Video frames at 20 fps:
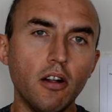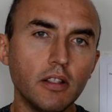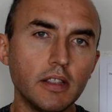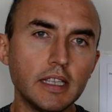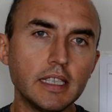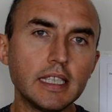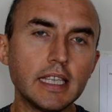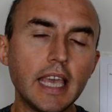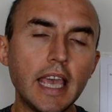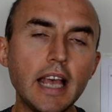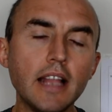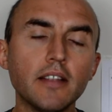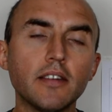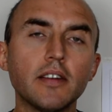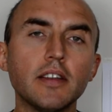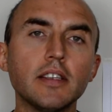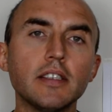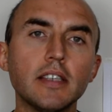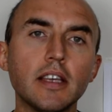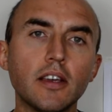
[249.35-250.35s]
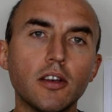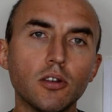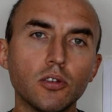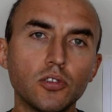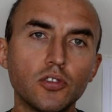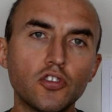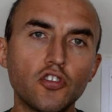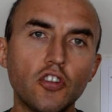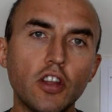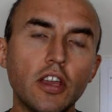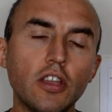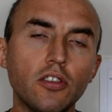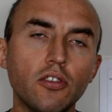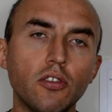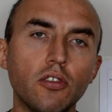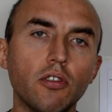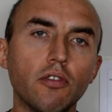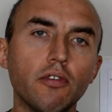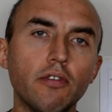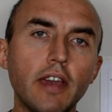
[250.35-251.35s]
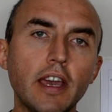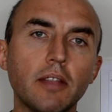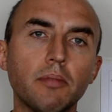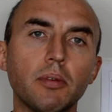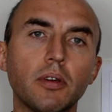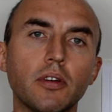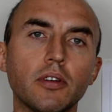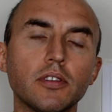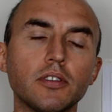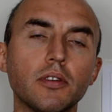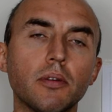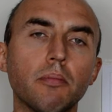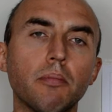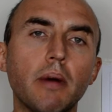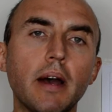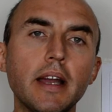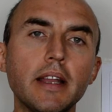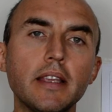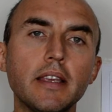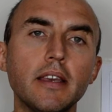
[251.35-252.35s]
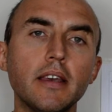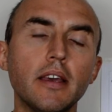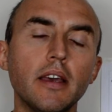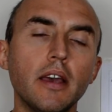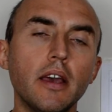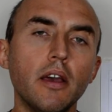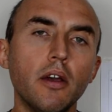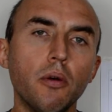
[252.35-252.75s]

these calories, they go straight to your fat, because your body,